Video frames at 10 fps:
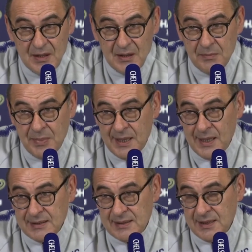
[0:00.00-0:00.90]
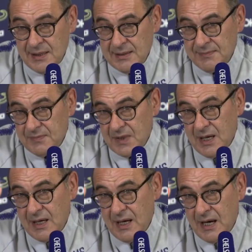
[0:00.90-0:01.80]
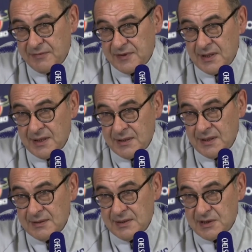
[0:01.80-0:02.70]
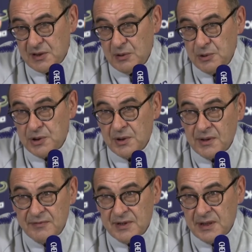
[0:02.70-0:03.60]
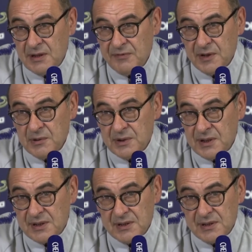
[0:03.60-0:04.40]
But after the solution of the difficulties,